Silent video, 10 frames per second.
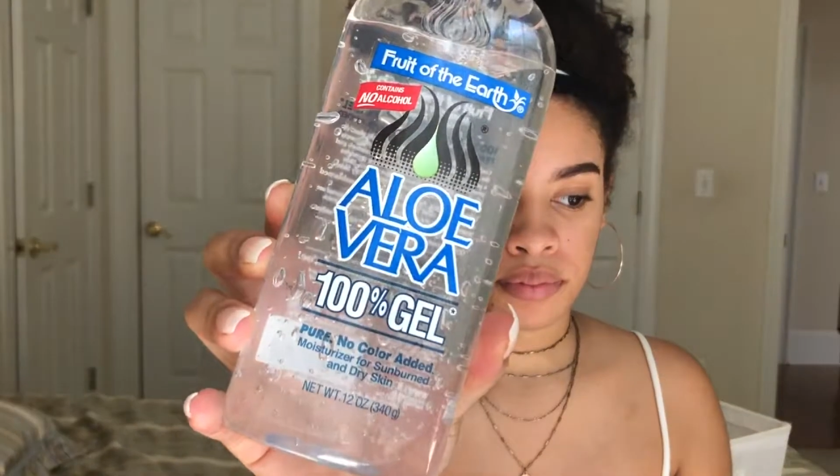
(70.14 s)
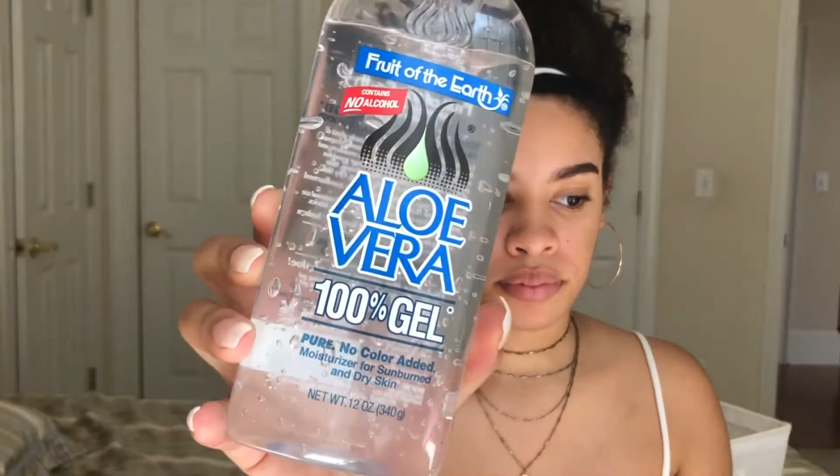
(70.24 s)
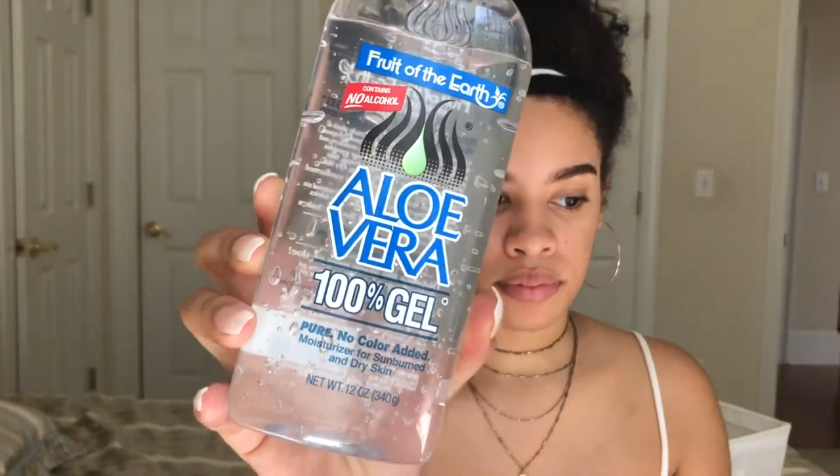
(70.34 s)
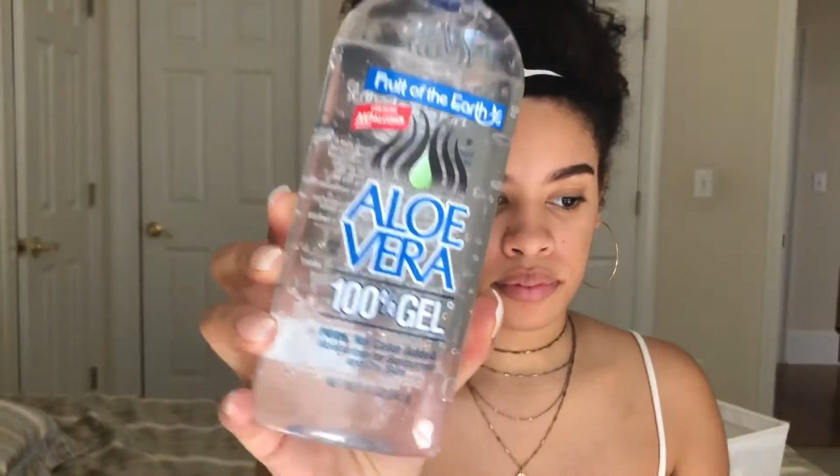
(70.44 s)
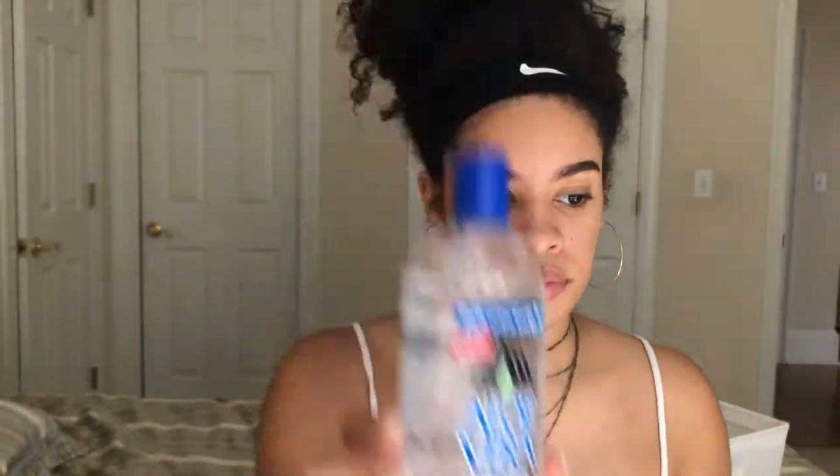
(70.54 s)
I'm
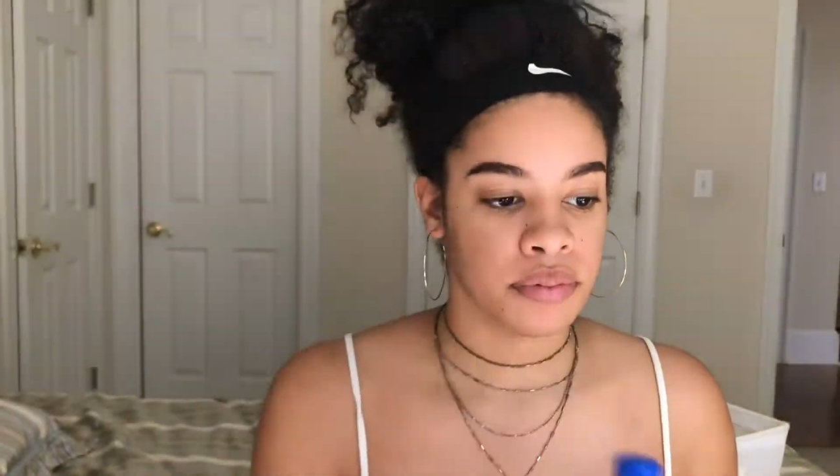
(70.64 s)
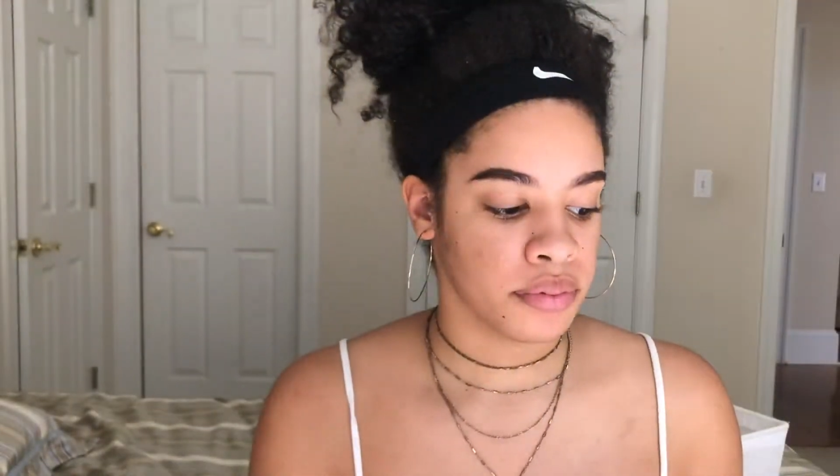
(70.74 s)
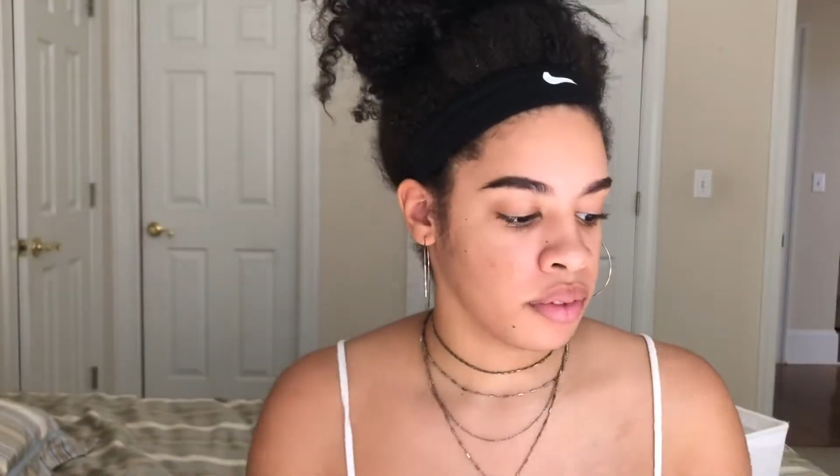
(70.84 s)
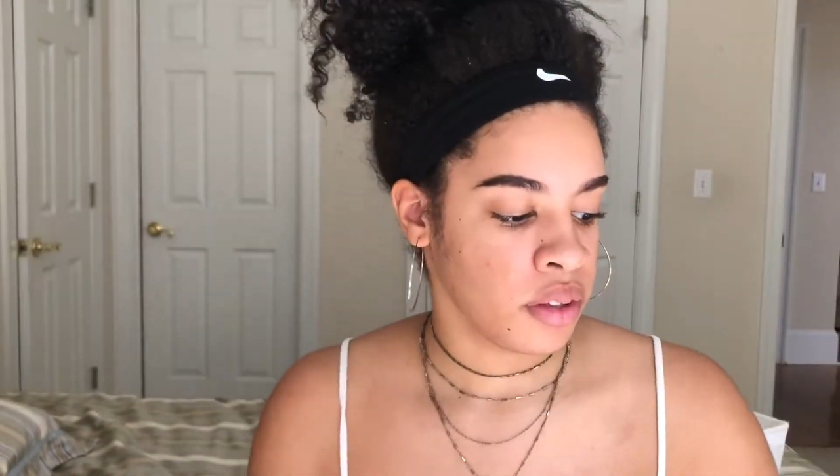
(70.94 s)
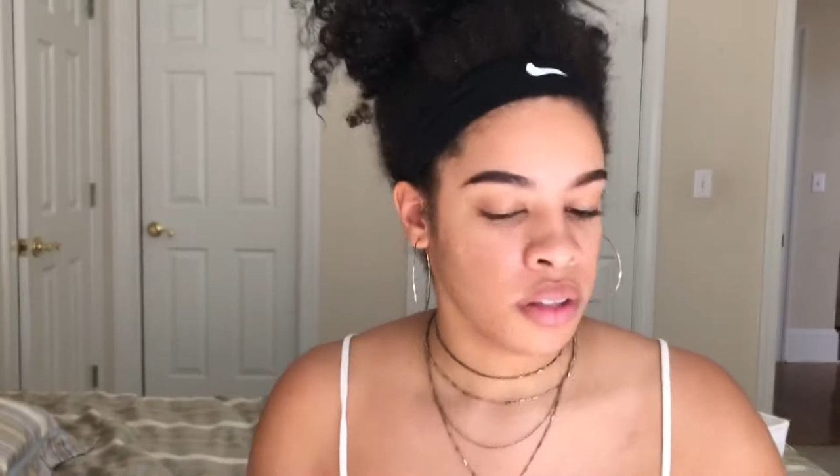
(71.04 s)
using
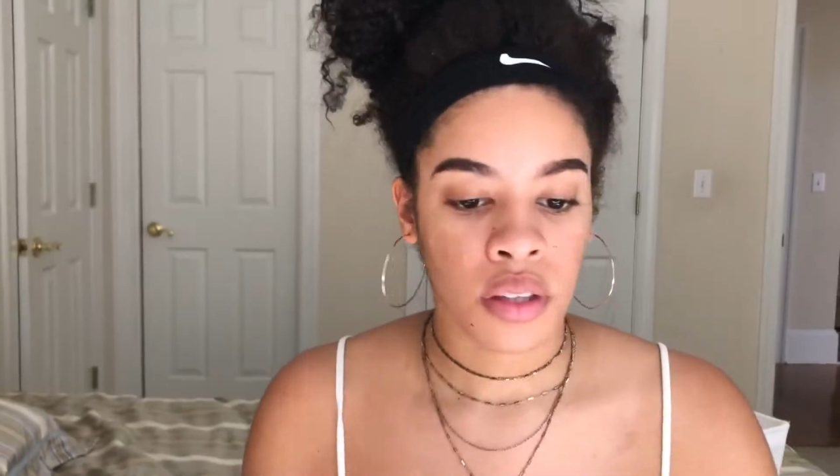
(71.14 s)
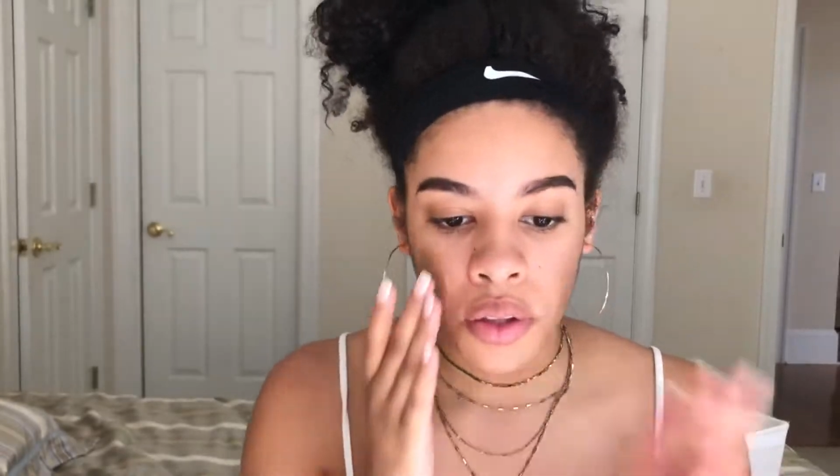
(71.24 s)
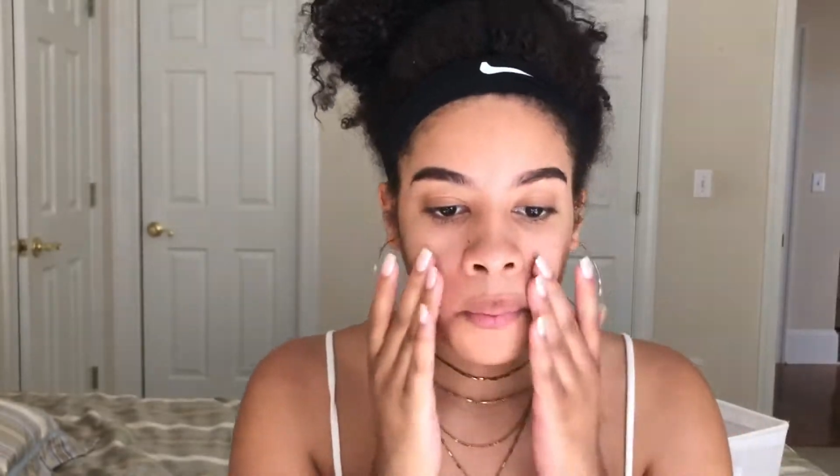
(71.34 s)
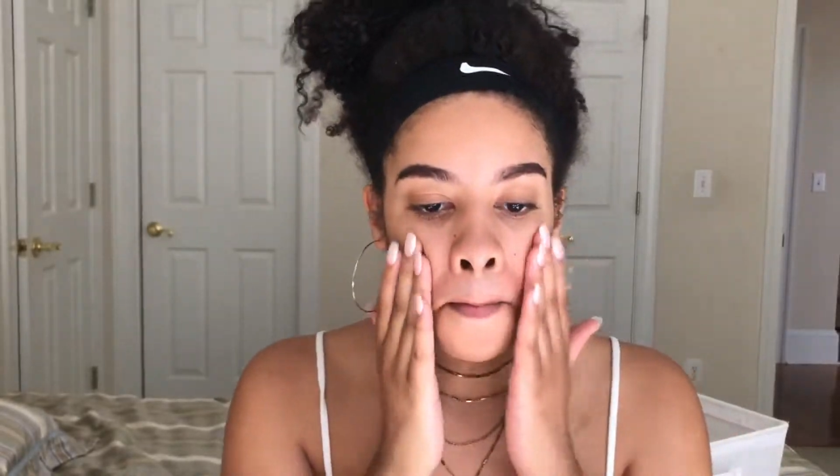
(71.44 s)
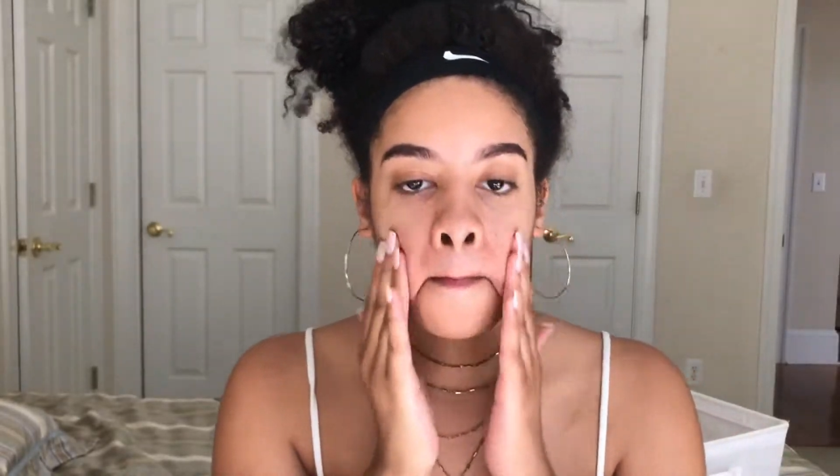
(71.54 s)
aloe vera
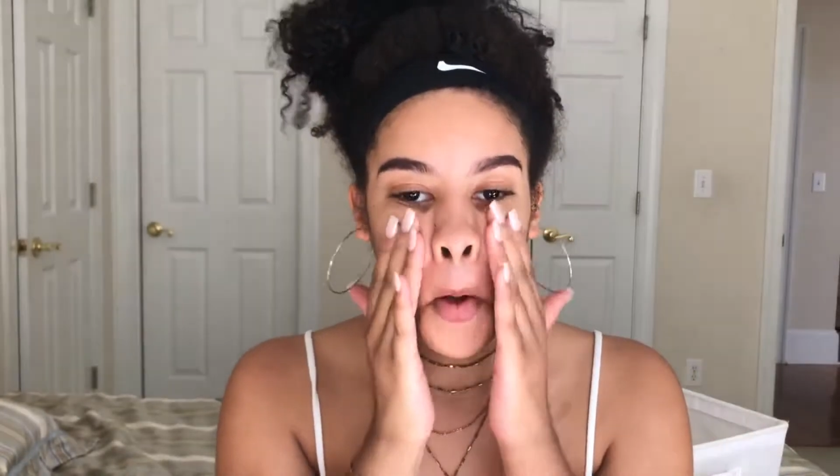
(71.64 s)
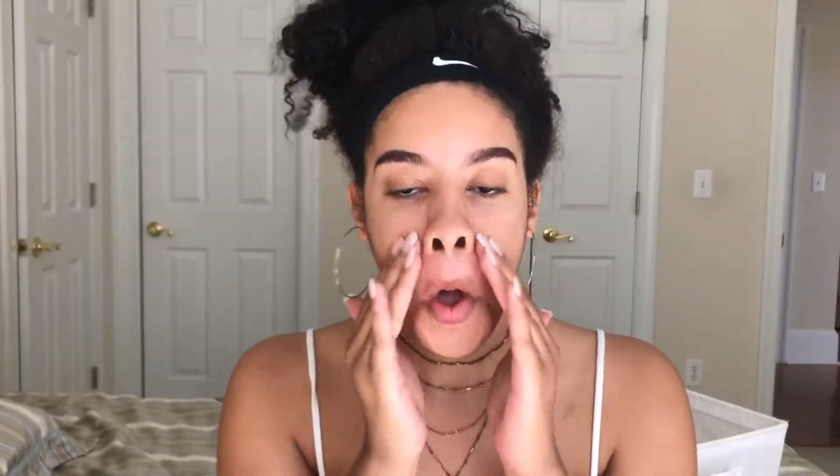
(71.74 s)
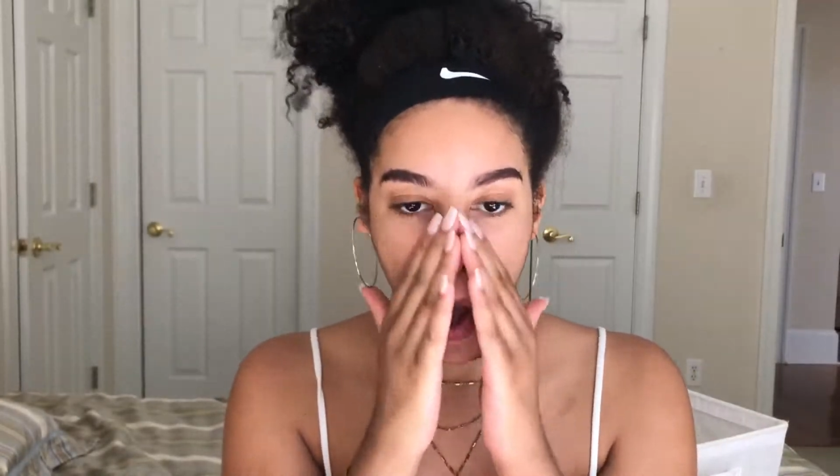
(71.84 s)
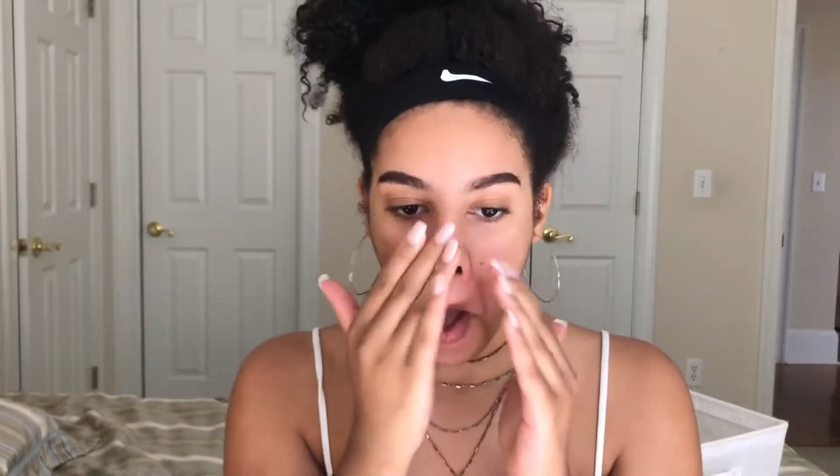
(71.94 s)
gel as a